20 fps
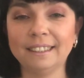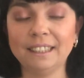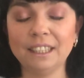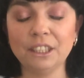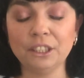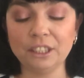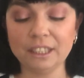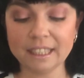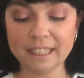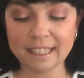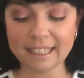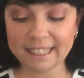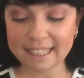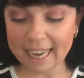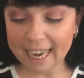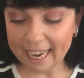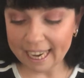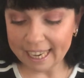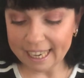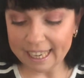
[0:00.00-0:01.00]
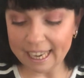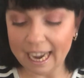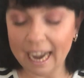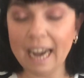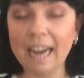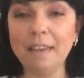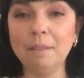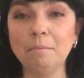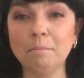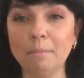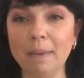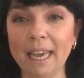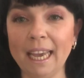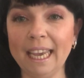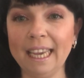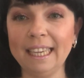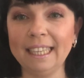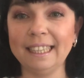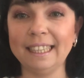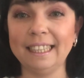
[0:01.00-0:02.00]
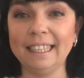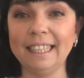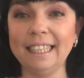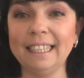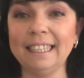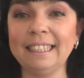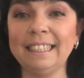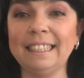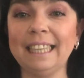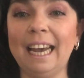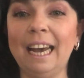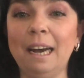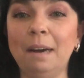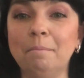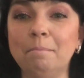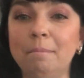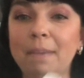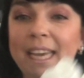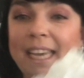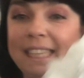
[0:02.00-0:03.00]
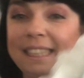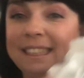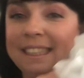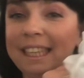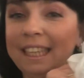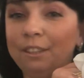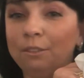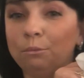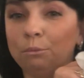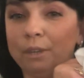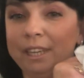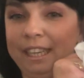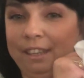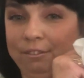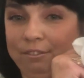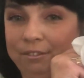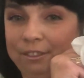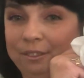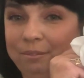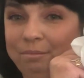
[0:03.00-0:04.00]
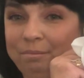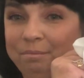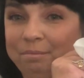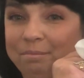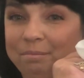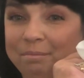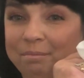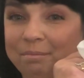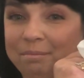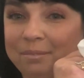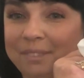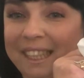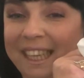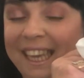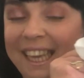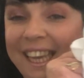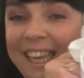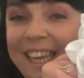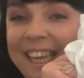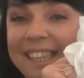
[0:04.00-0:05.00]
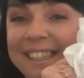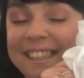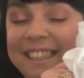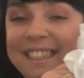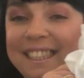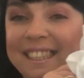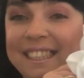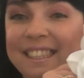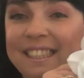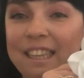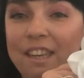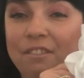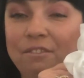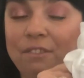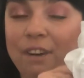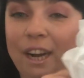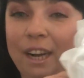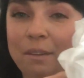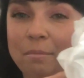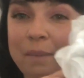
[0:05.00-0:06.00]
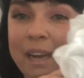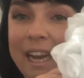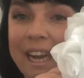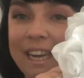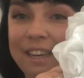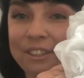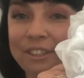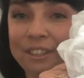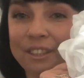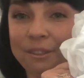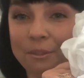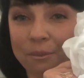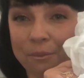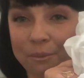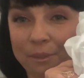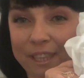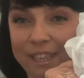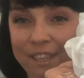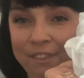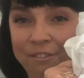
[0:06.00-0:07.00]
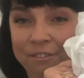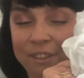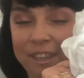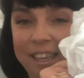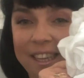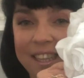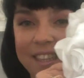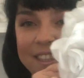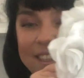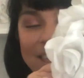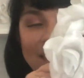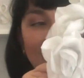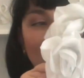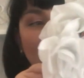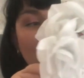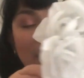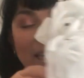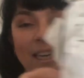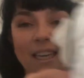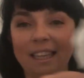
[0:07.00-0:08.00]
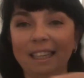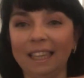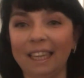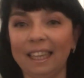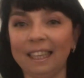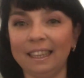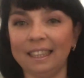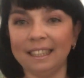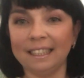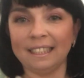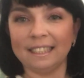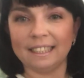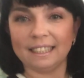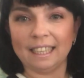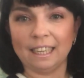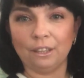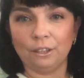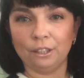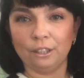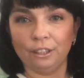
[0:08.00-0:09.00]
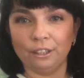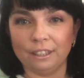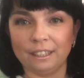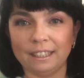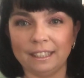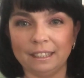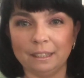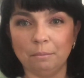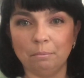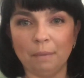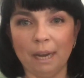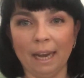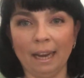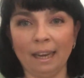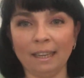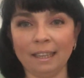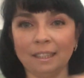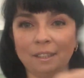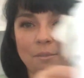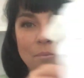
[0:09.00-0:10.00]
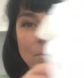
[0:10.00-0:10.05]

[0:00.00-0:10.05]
So today I made this amazing wreath. This is a farmhouse wreath that I made it, and this is how it looks in the back.